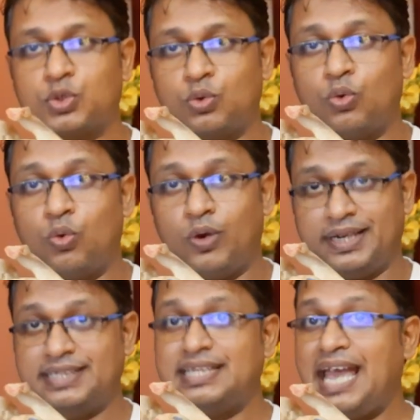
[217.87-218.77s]
So
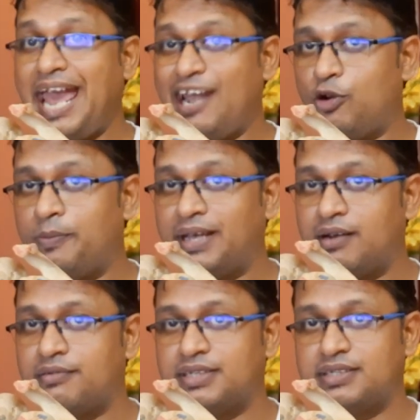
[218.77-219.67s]
what is the
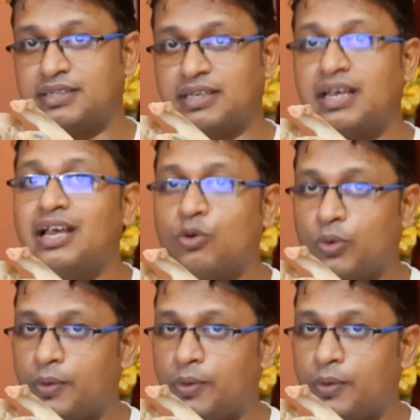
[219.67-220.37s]
anatomical reason?